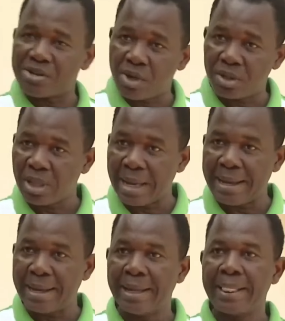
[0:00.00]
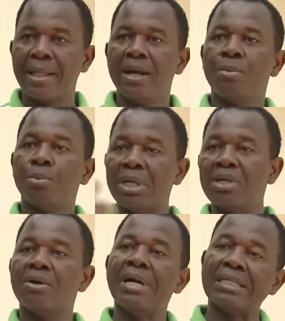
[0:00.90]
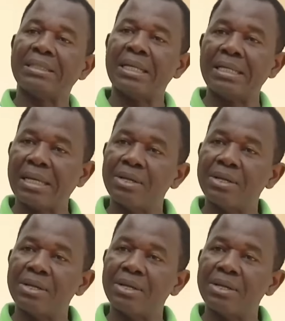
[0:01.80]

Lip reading: my son, money will enter the